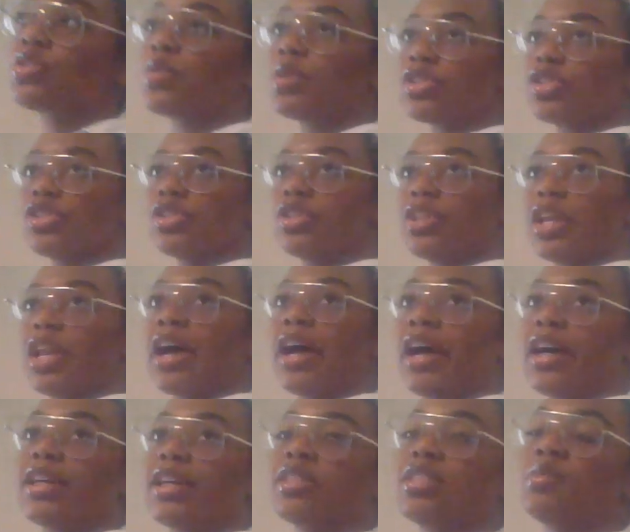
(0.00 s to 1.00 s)
question that I
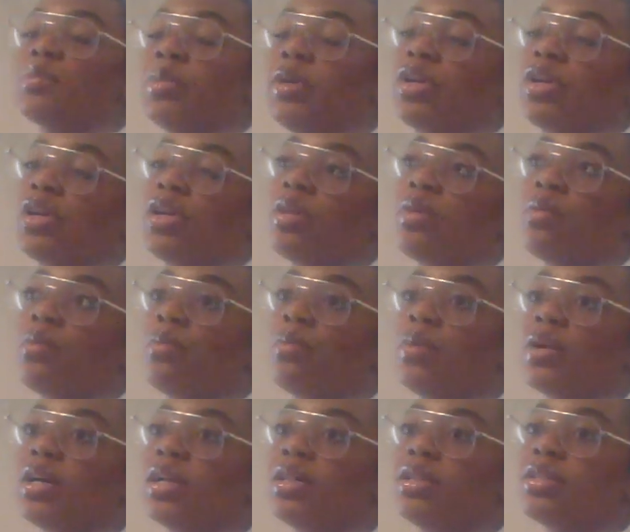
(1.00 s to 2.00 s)
asked Spirit
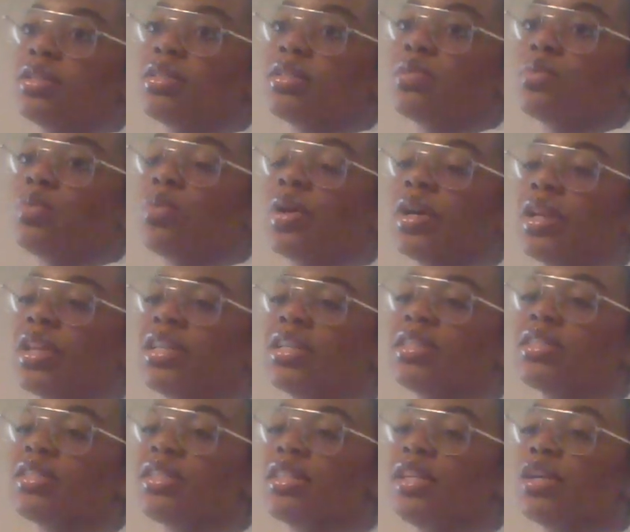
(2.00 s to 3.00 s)
was, what is